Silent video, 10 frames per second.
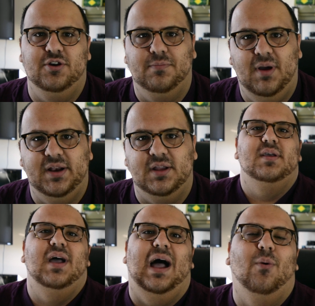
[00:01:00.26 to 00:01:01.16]
your money.
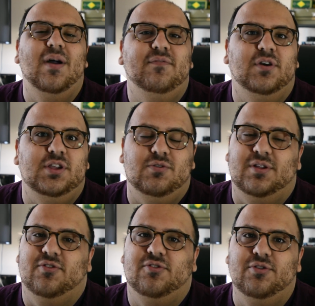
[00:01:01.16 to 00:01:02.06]
However, you
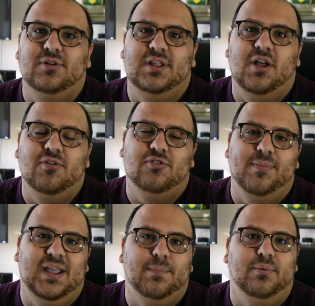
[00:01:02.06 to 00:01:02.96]
can certainly also
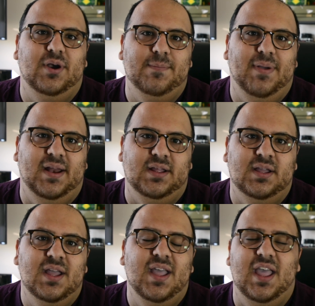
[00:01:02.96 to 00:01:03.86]
make a pretty
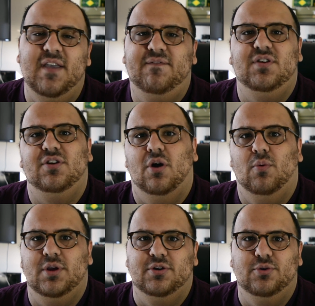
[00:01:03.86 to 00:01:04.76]
penny if you know
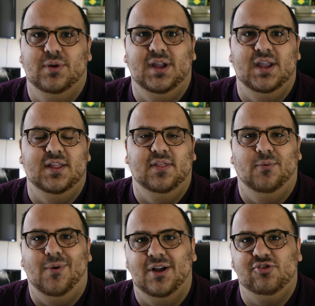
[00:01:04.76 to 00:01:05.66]
what you're doing in the
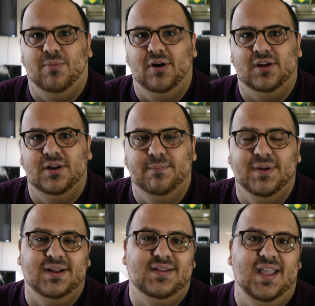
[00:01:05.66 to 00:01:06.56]
watch market.
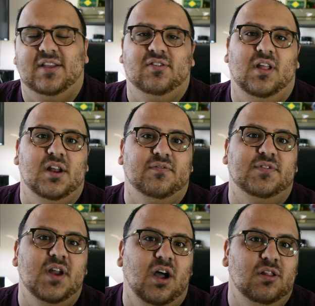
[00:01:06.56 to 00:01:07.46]
But it takes a lot of
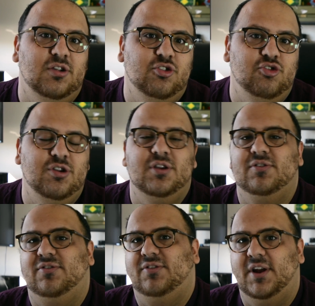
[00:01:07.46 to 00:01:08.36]
knowledge,
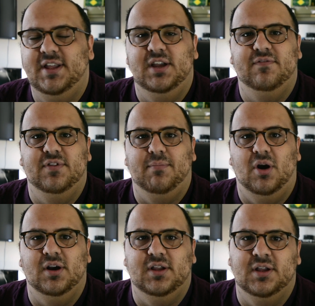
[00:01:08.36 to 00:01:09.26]
studying of the
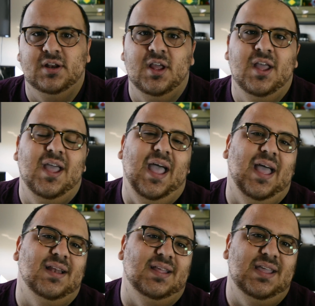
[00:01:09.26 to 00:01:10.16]
market,
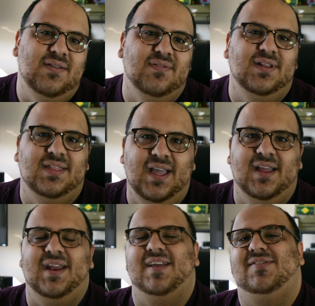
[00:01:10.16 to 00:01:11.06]
and even
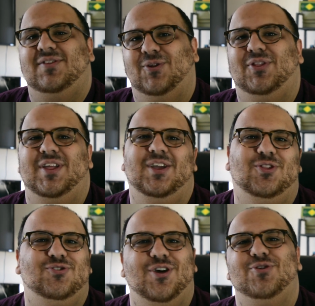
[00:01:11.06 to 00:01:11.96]
then, I still think
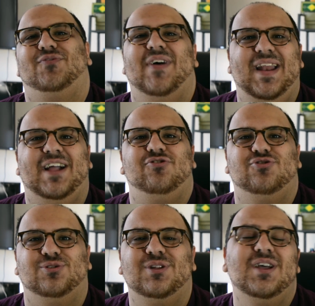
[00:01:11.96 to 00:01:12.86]
there's other
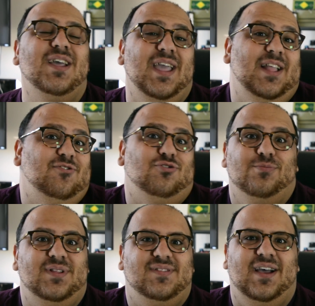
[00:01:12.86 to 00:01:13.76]
financial
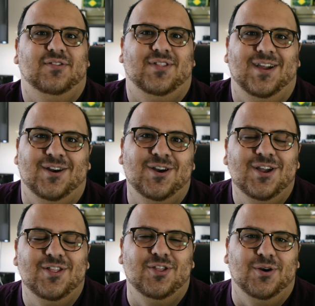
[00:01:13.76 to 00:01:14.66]
instruments out there
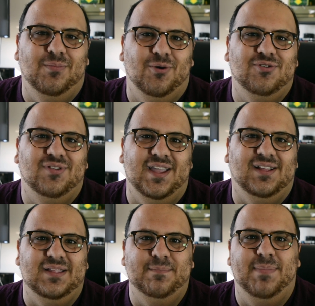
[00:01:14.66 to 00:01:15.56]
that are most
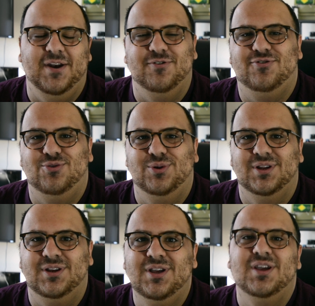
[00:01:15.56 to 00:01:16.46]
likely better
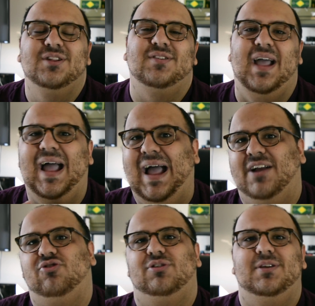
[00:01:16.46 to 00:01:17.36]
suited to
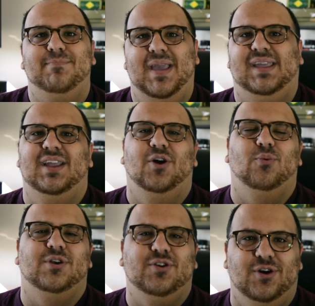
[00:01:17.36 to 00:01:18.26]
actually making a
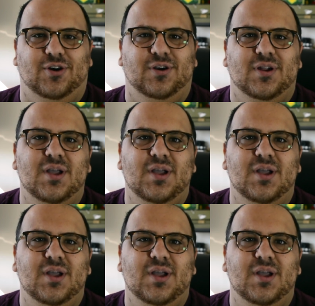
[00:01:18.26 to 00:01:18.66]
return.